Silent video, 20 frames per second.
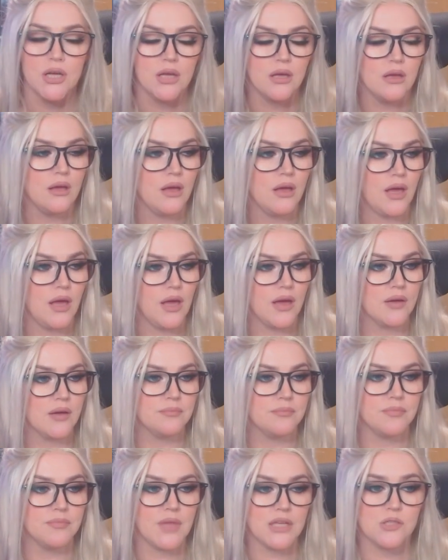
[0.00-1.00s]

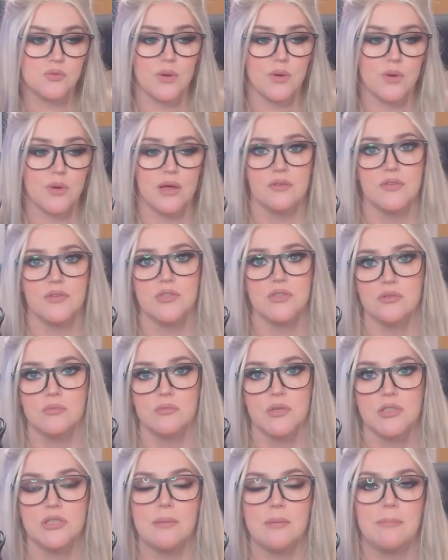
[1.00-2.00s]
That's why I love it so
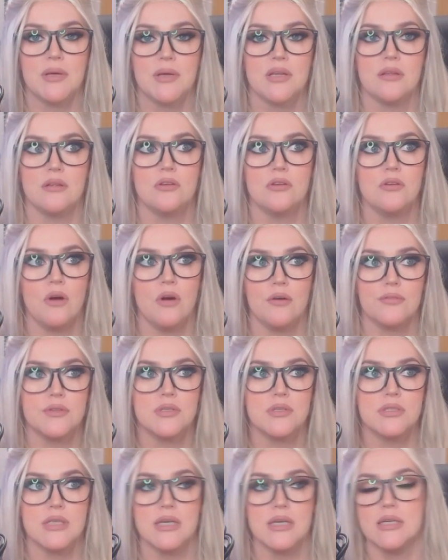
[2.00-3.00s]
much, but nothing
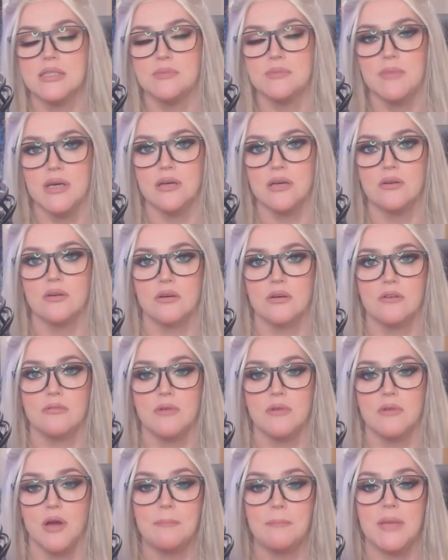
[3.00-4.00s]
takes makeup
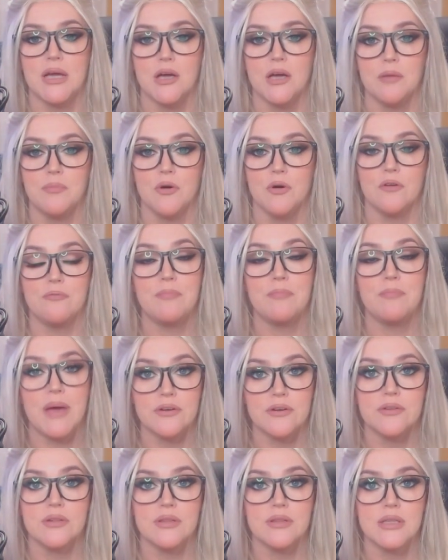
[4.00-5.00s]
off better
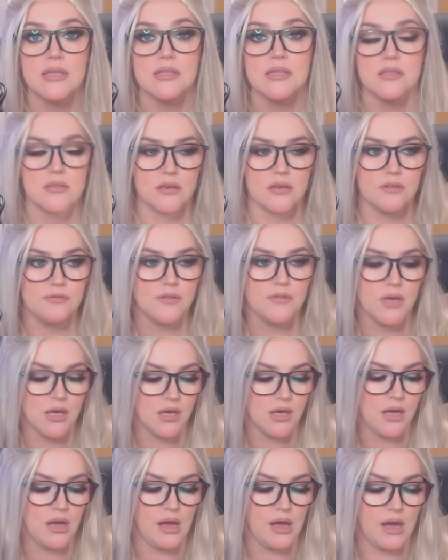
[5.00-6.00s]
than this stuff.
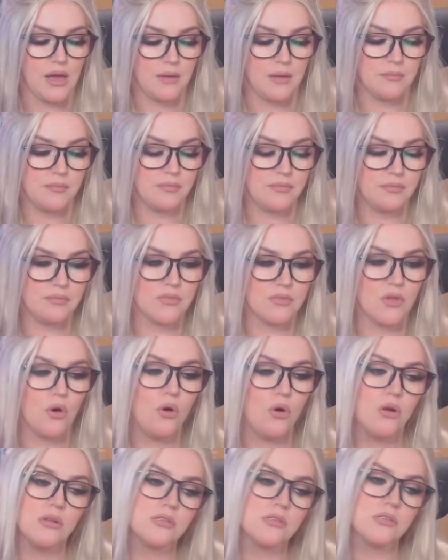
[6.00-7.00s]
They
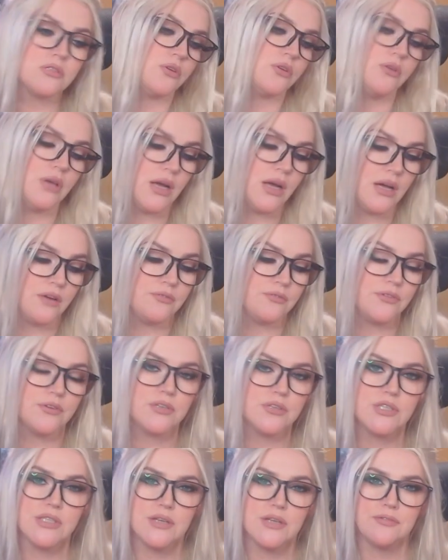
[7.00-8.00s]
all do have, there's
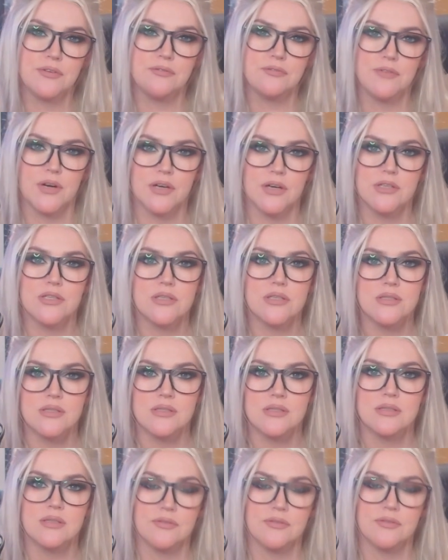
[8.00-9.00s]
different versions,
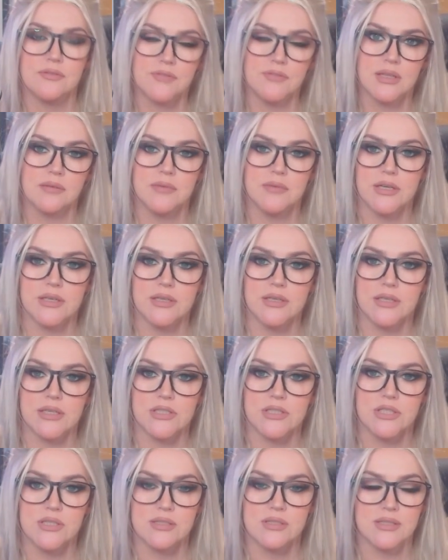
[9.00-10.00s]
different limited
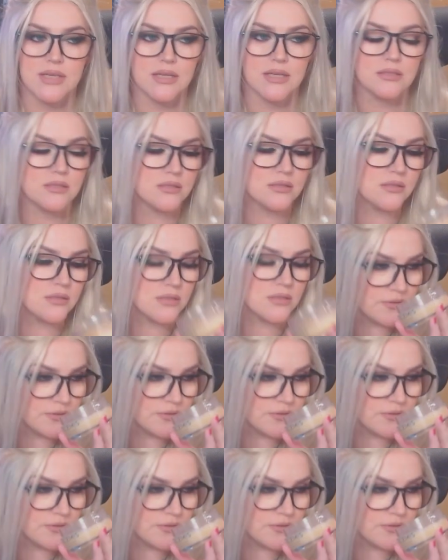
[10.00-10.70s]
edition scents and stuff.